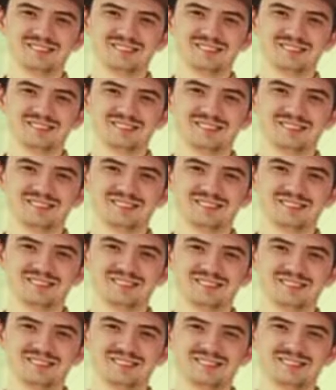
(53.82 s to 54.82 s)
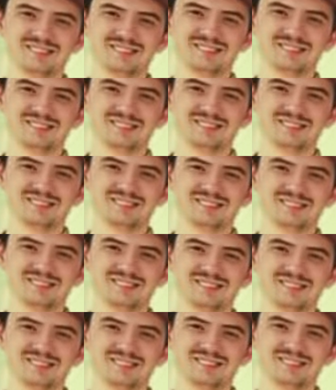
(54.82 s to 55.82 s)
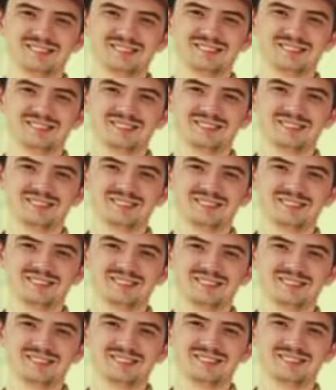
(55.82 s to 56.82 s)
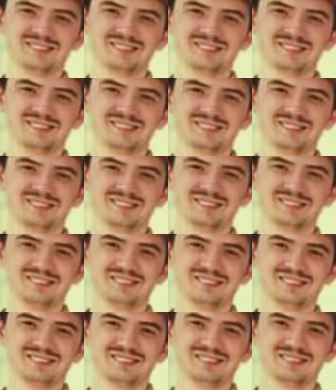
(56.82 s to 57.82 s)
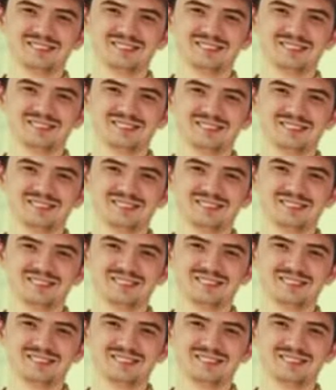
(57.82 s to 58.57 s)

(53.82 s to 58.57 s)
[no speech]